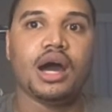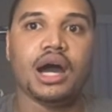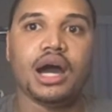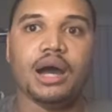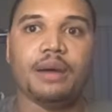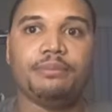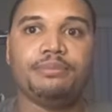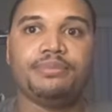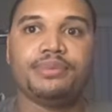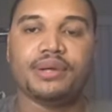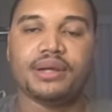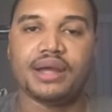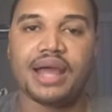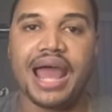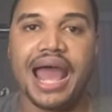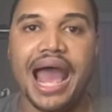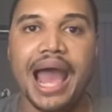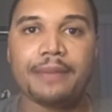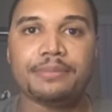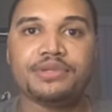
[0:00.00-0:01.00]

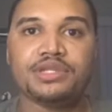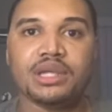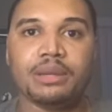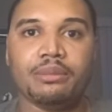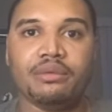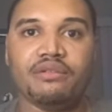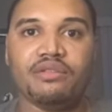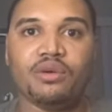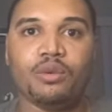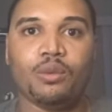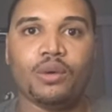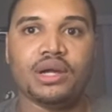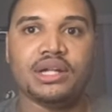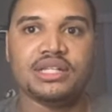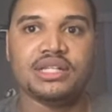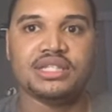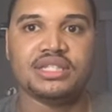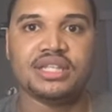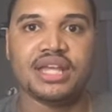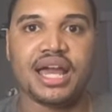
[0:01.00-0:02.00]
perhaps some of the ones
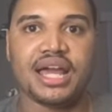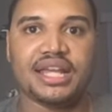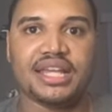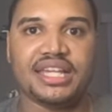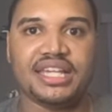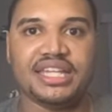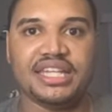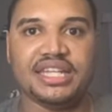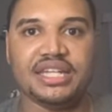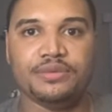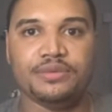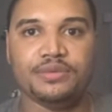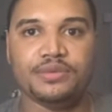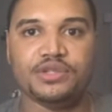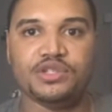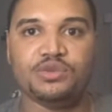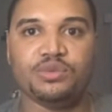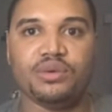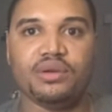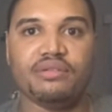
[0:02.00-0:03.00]
that he was
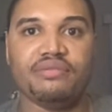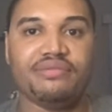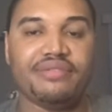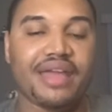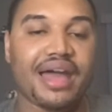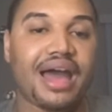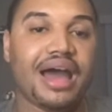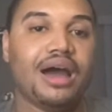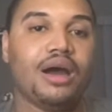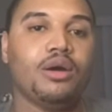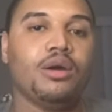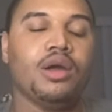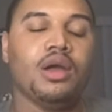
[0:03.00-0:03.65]
with now.